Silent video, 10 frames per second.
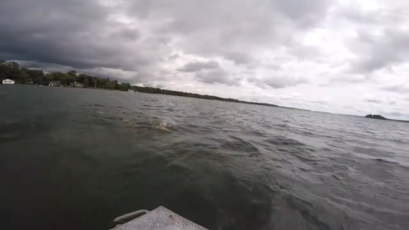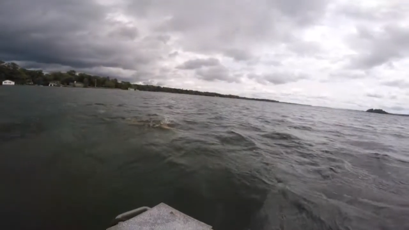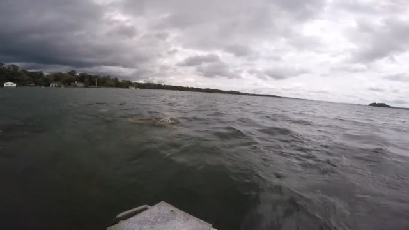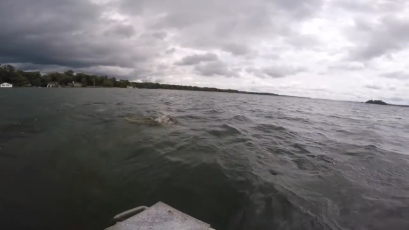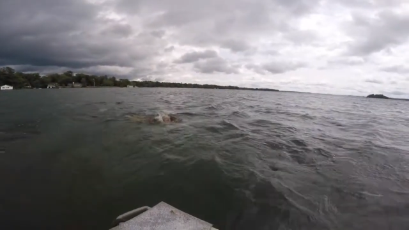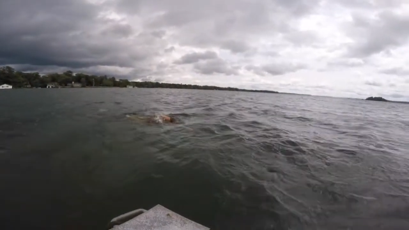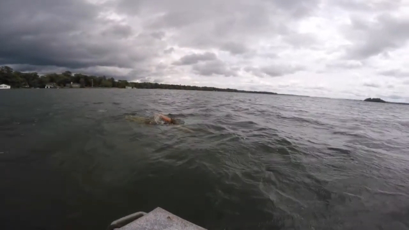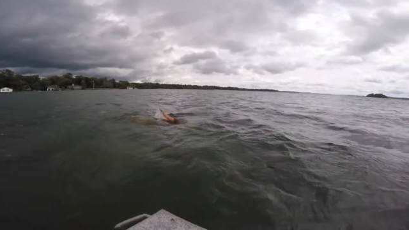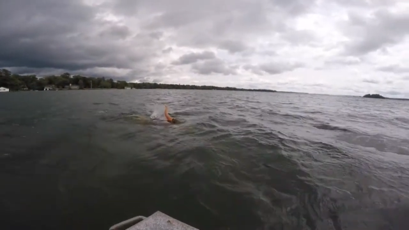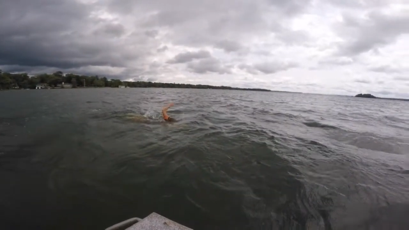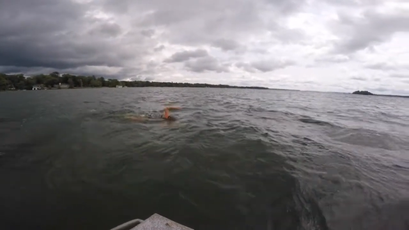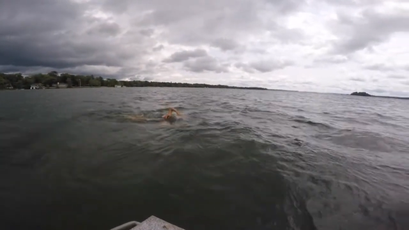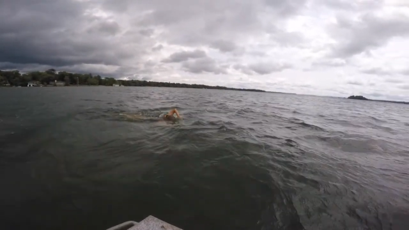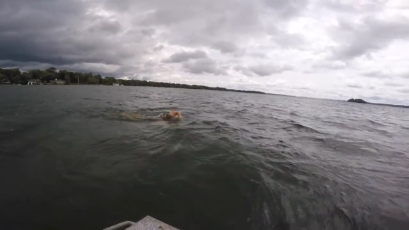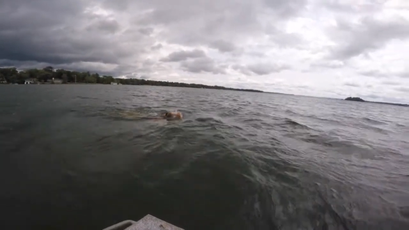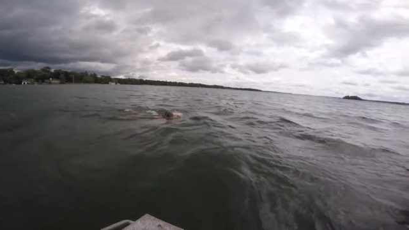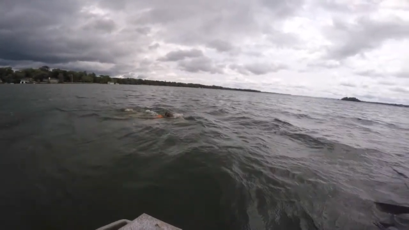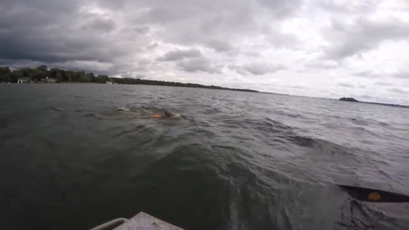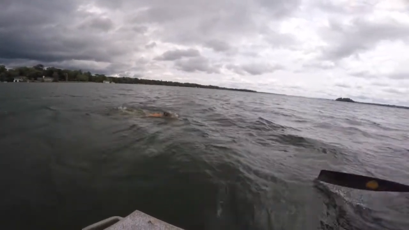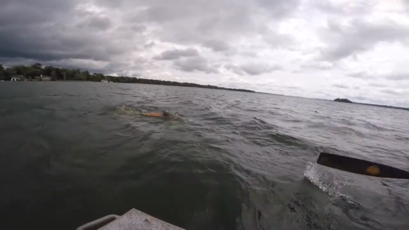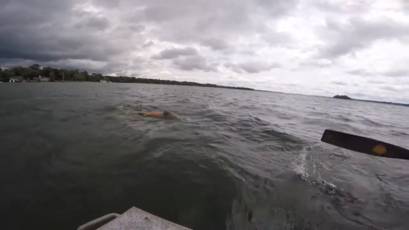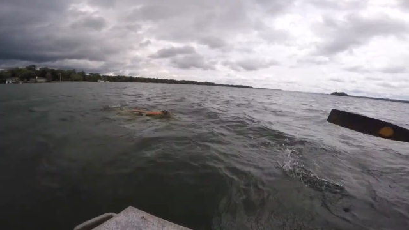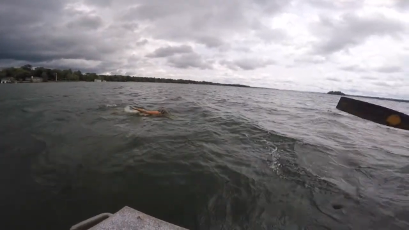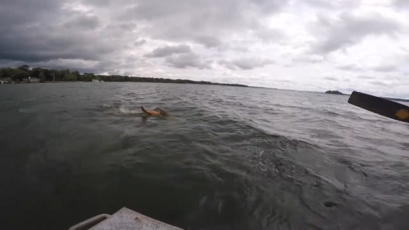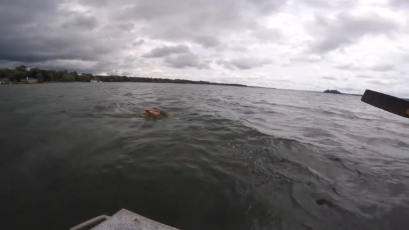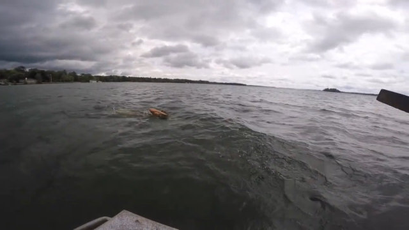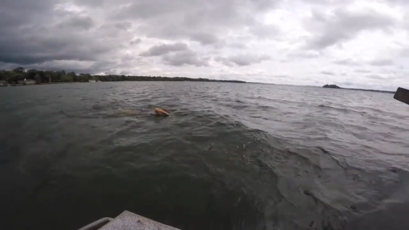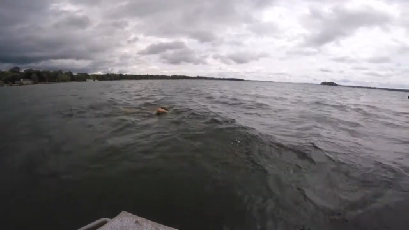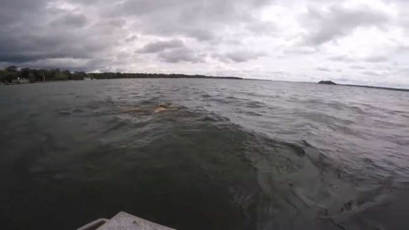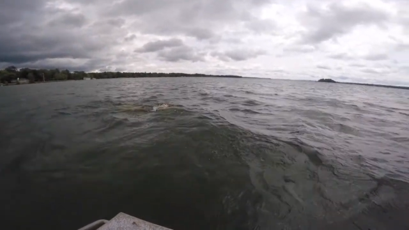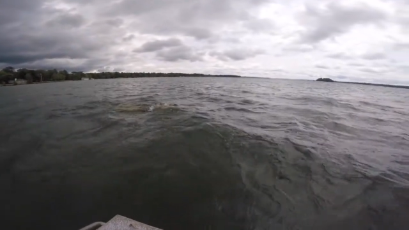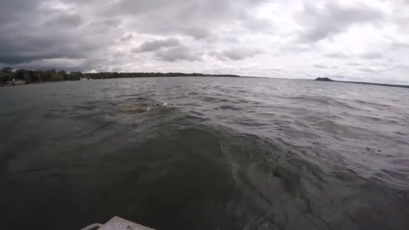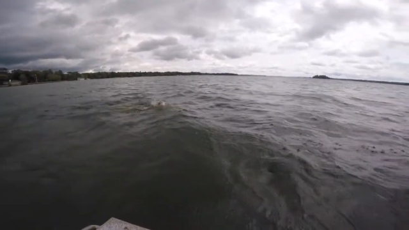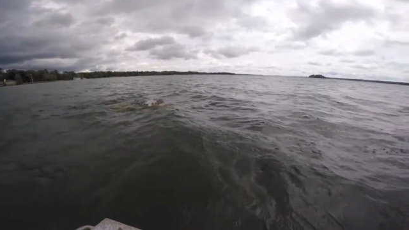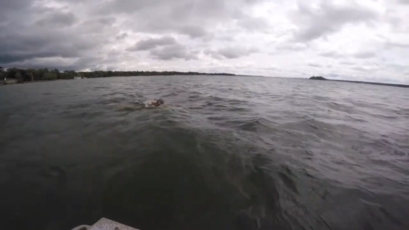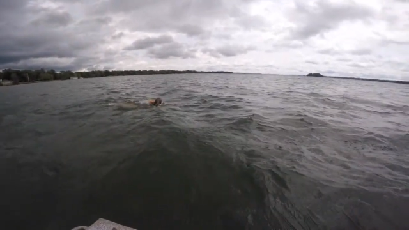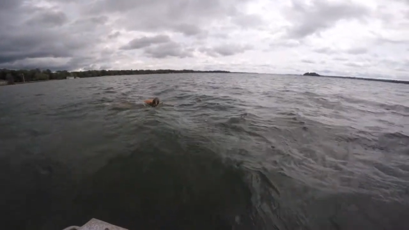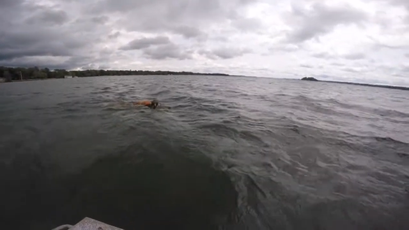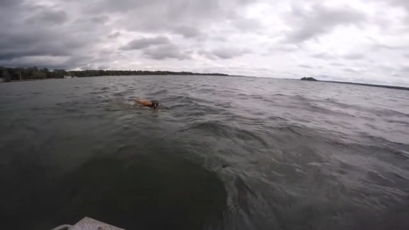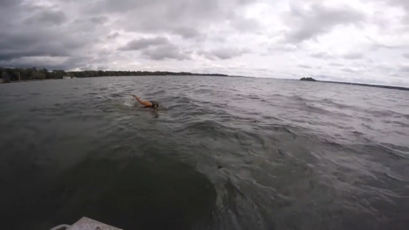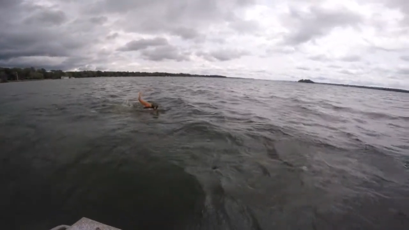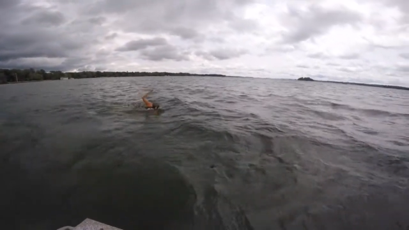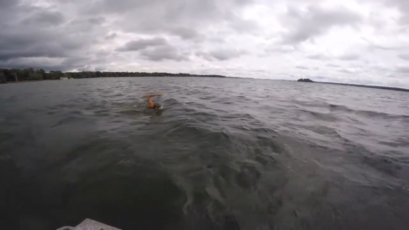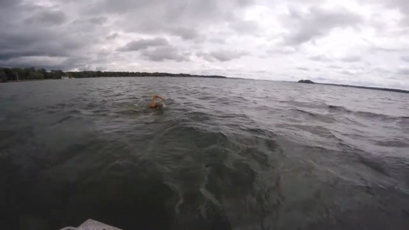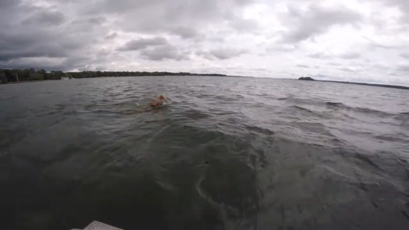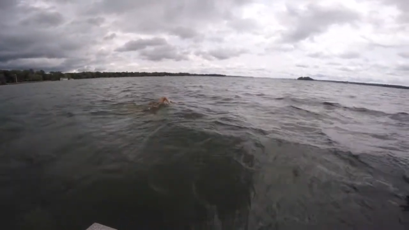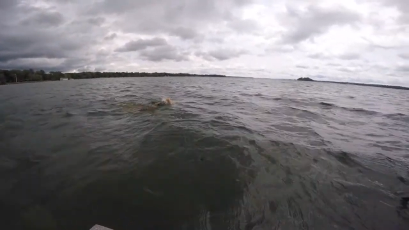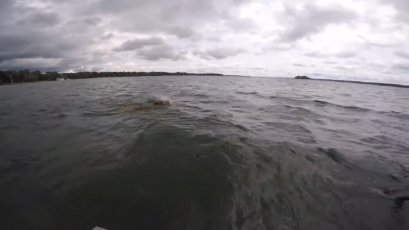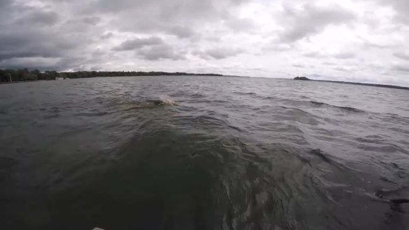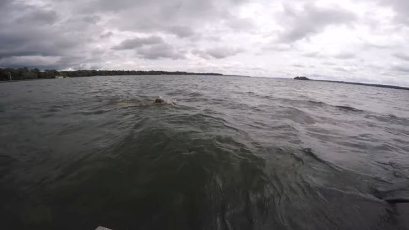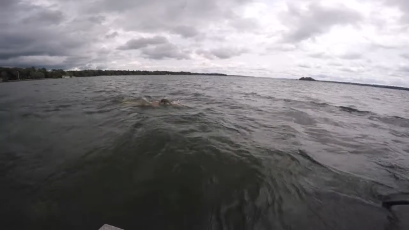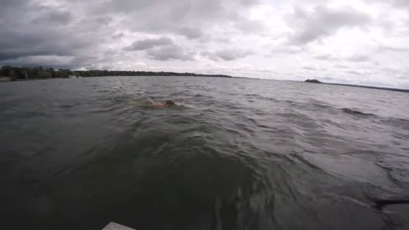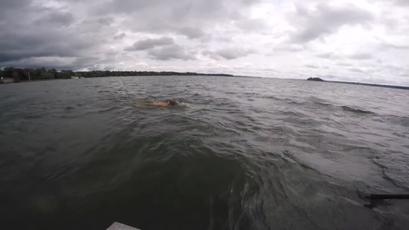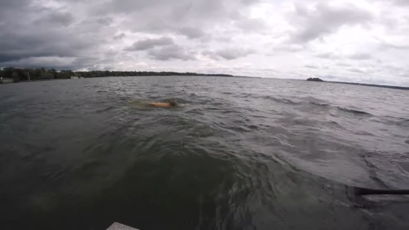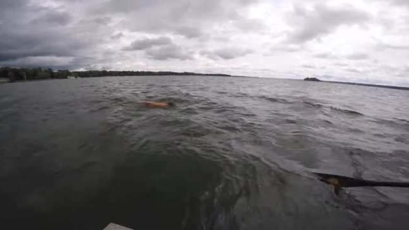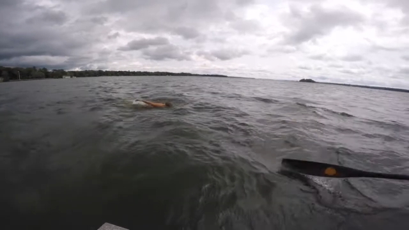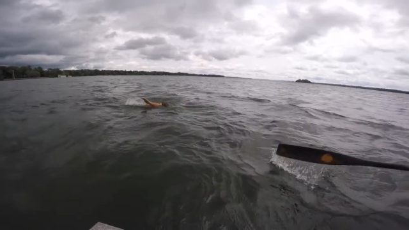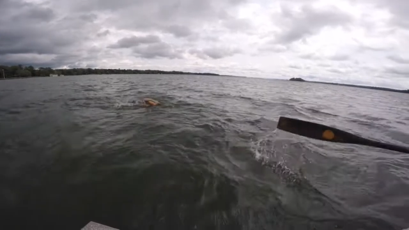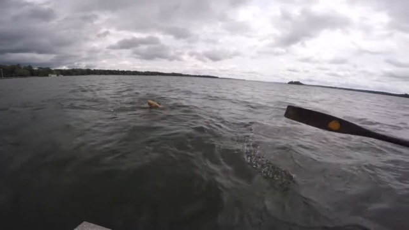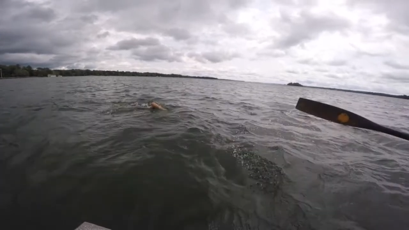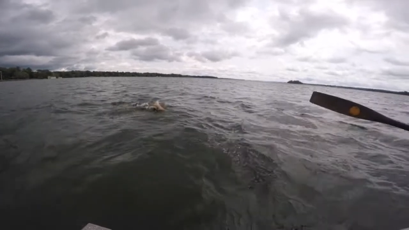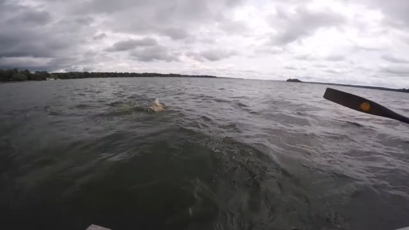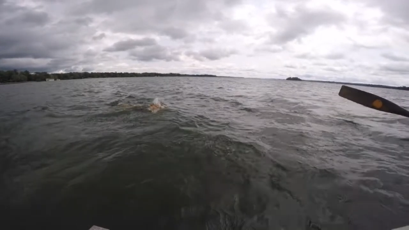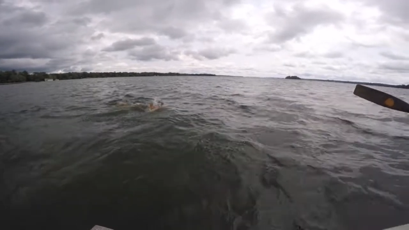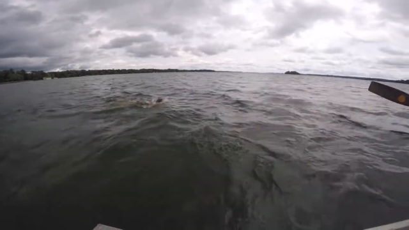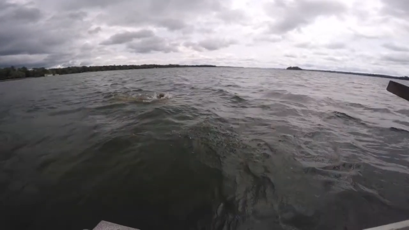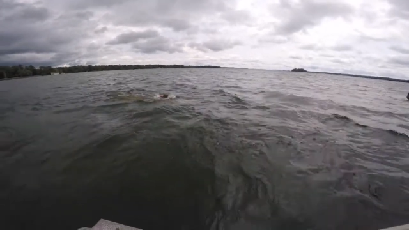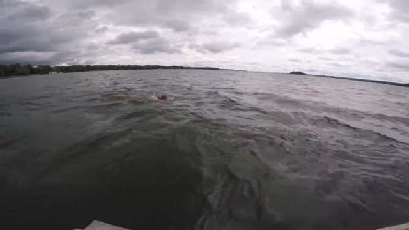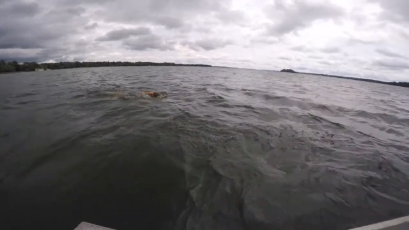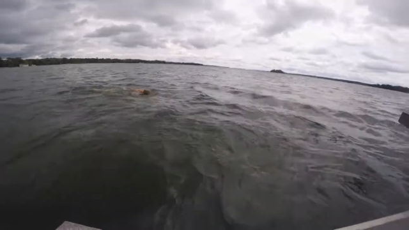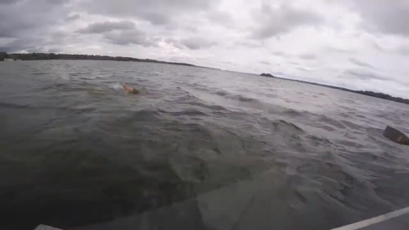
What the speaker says: [unreadable: no face in view]